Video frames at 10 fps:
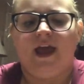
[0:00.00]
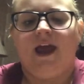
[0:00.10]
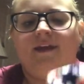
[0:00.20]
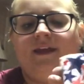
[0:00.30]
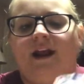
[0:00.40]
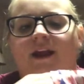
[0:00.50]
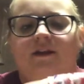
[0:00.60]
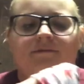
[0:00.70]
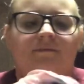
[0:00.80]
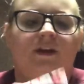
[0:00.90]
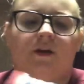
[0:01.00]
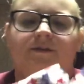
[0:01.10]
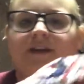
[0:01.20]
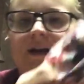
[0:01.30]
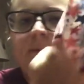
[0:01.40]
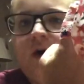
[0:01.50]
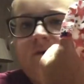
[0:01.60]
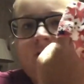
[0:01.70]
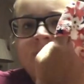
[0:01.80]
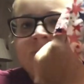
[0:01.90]
and then I, you know, slide them
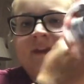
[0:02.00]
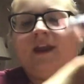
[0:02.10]
over.